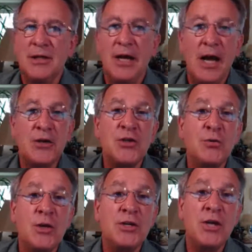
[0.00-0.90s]
How
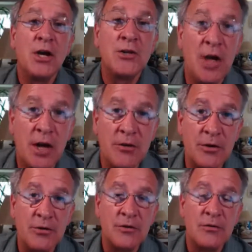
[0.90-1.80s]
should we judge
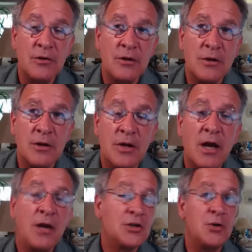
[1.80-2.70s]
others?
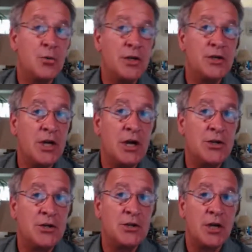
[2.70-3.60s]
How should we
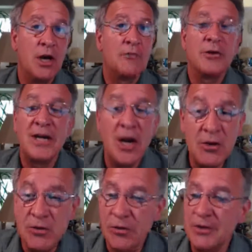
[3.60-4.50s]
judge other
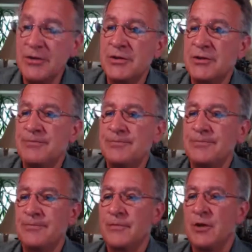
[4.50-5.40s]
countries?
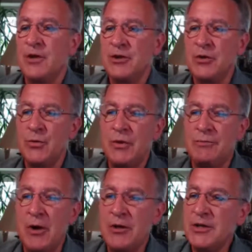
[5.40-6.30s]
Should we
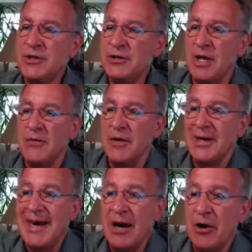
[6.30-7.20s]
focus on their
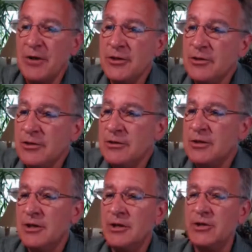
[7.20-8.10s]
character?
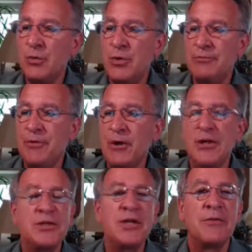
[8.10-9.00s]
Should we
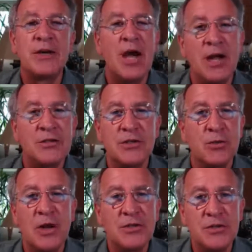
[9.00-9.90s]
focus on the
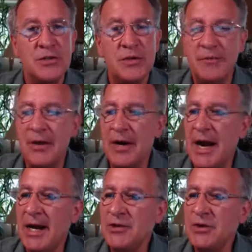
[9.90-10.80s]
consequences of their
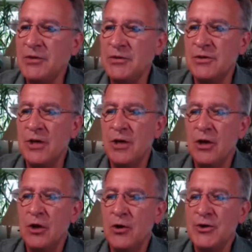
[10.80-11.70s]
actions?
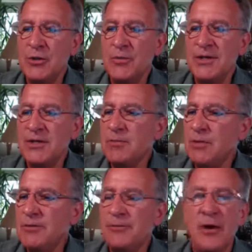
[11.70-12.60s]
Or should we
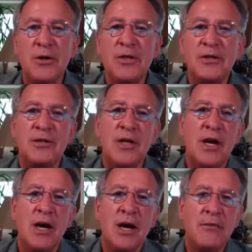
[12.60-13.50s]
simply focus
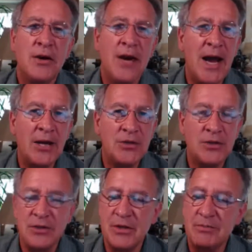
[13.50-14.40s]
on their
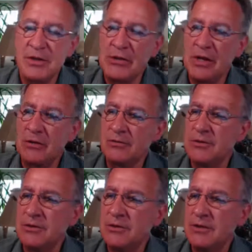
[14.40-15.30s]
actions themselves?